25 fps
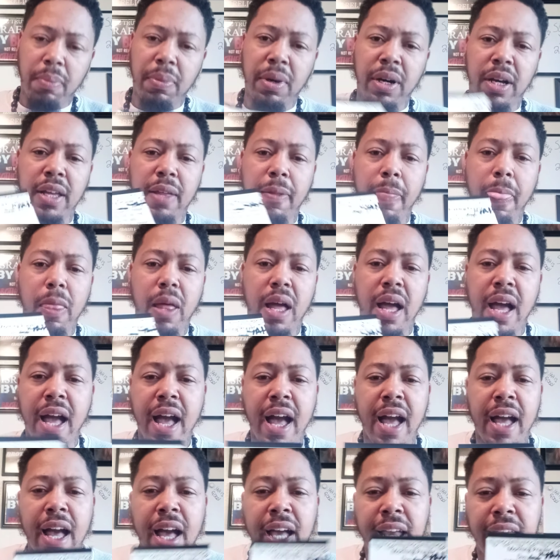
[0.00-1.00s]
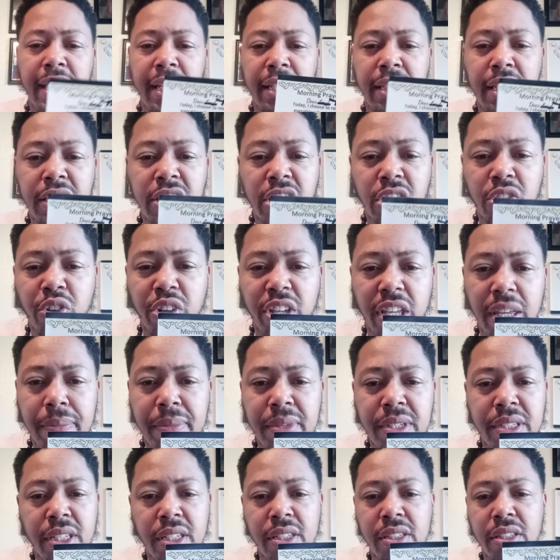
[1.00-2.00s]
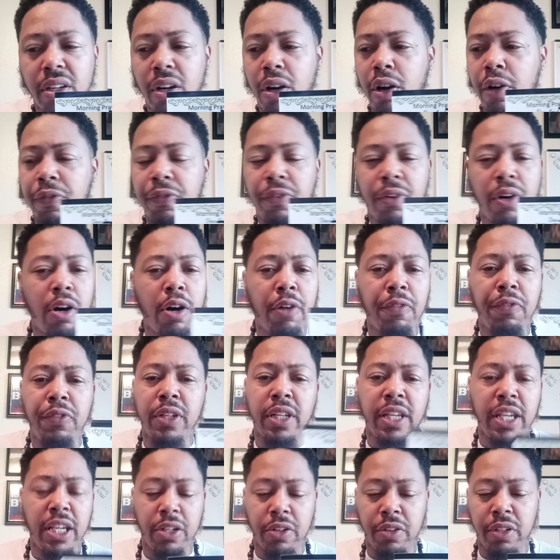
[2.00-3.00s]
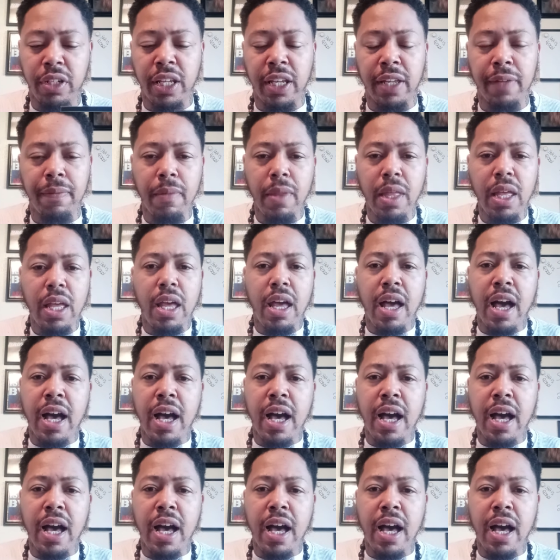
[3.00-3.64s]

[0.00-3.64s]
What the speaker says: But I get these little images off of the internet.